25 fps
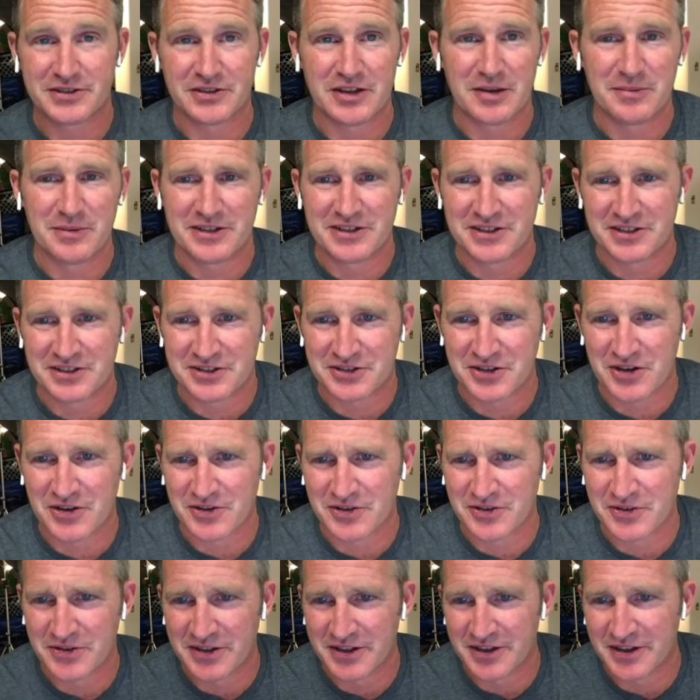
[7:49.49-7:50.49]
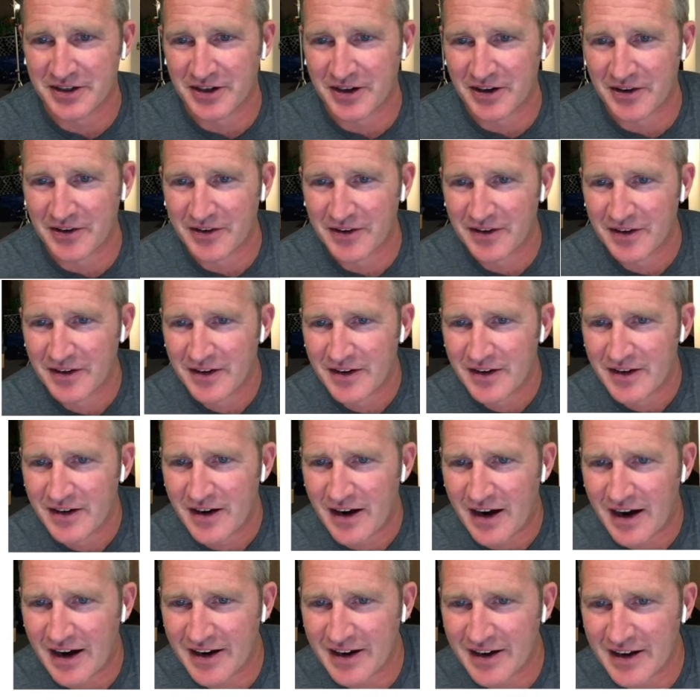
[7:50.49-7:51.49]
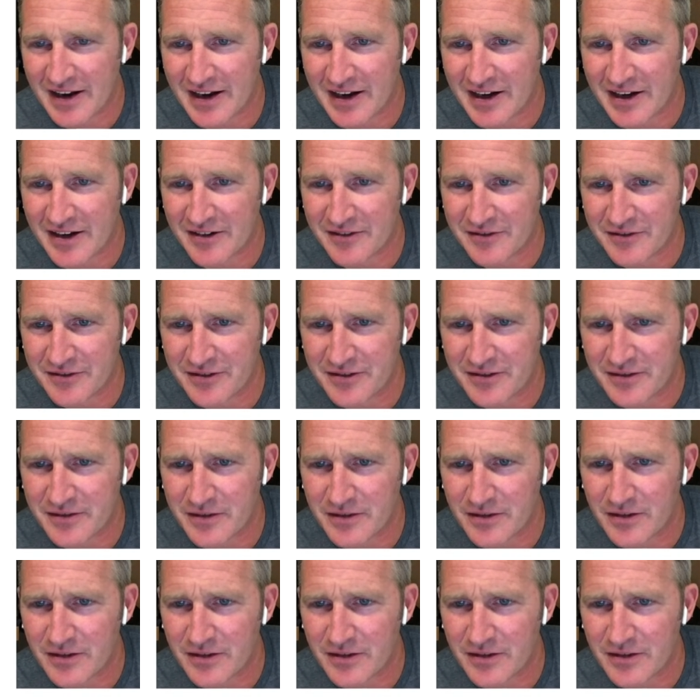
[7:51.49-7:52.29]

So let me just show you here. I have,